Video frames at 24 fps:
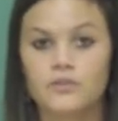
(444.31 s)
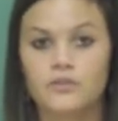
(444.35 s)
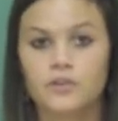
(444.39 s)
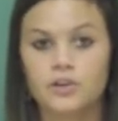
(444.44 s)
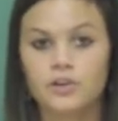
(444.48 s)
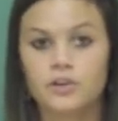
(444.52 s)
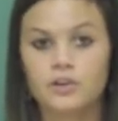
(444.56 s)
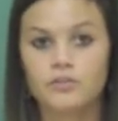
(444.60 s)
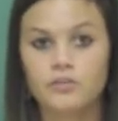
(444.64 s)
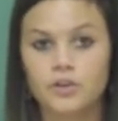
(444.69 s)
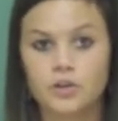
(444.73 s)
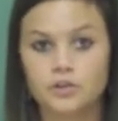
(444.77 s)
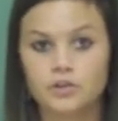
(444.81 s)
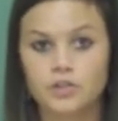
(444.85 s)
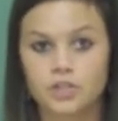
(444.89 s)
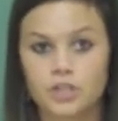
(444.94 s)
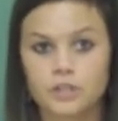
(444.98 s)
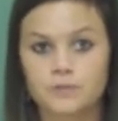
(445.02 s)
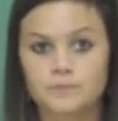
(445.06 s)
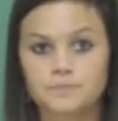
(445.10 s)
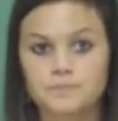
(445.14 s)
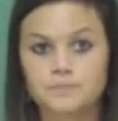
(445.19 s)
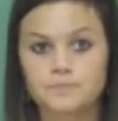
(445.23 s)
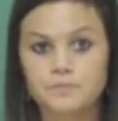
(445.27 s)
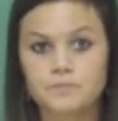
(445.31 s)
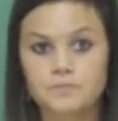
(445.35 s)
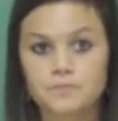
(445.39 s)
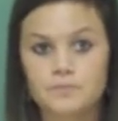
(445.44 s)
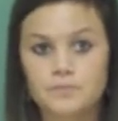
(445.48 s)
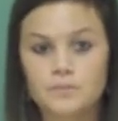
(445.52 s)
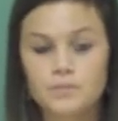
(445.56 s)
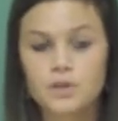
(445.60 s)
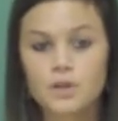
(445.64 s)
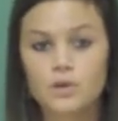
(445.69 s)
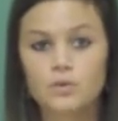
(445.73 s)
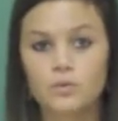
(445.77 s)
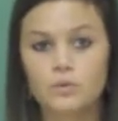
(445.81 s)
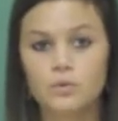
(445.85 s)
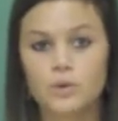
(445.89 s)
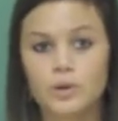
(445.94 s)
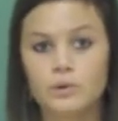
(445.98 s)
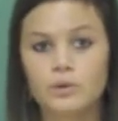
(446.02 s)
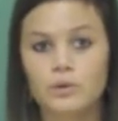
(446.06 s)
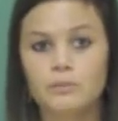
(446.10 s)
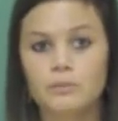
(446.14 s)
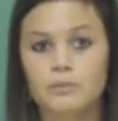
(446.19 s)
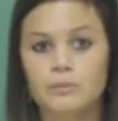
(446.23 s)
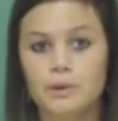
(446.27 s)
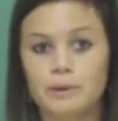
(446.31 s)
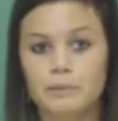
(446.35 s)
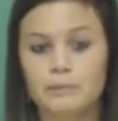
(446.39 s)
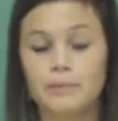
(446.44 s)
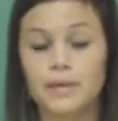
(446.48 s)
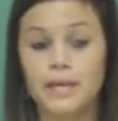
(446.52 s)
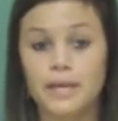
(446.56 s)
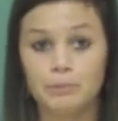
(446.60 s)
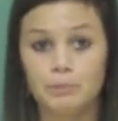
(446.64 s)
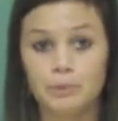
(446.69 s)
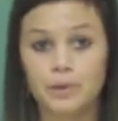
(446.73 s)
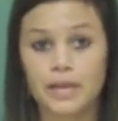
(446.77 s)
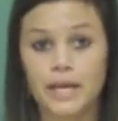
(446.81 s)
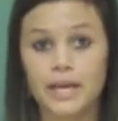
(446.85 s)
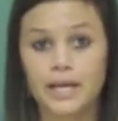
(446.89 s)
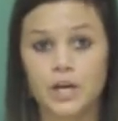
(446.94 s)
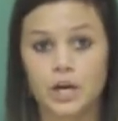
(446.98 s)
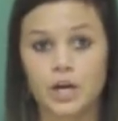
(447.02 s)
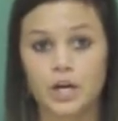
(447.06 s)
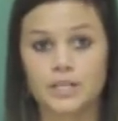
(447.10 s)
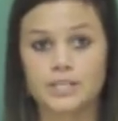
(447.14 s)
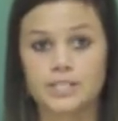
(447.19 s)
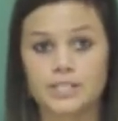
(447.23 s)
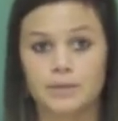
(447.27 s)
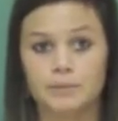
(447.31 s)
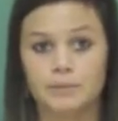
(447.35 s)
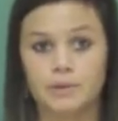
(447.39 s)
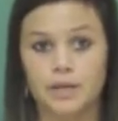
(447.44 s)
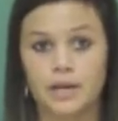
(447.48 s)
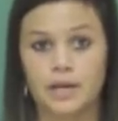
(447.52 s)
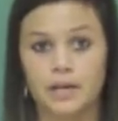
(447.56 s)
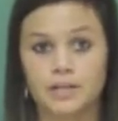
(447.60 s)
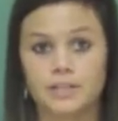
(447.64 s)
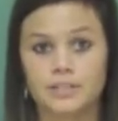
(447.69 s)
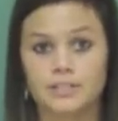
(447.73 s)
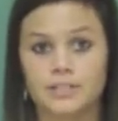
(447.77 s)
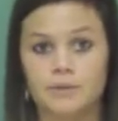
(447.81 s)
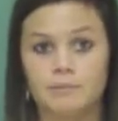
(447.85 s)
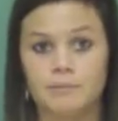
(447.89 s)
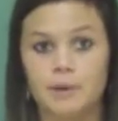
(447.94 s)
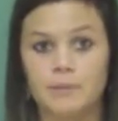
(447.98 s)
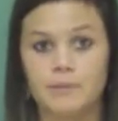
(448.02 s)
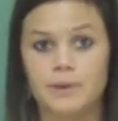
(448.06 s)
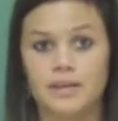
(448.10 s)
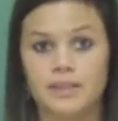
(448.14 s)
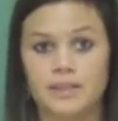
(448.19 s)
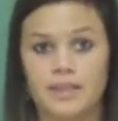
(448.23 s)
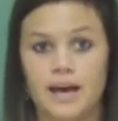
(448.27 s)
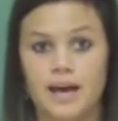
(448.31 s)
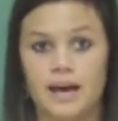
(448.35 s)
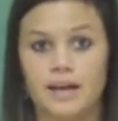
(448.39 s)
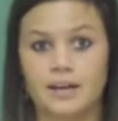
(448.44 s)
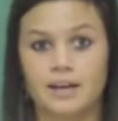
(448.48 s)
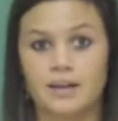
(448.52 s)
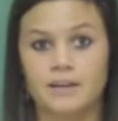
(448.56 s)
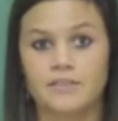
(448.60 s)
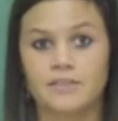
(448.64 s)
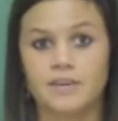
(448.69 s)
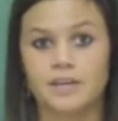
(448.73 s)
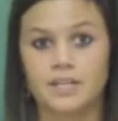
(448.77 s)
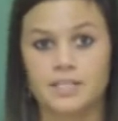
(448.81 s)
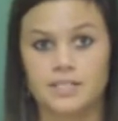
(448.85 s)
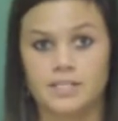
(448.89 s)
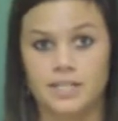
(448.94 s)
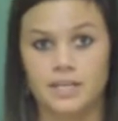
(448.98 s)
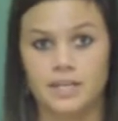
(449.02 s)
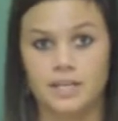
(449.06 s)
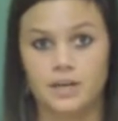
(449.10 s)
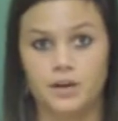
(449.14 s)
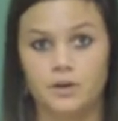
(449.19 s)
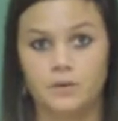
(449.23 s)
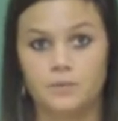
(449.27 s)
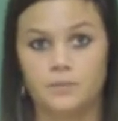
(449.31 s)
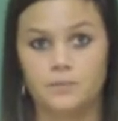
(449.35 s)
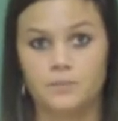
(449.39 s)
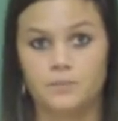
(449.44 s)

For the future, we would manipulate our simulator to mimic that of the casino.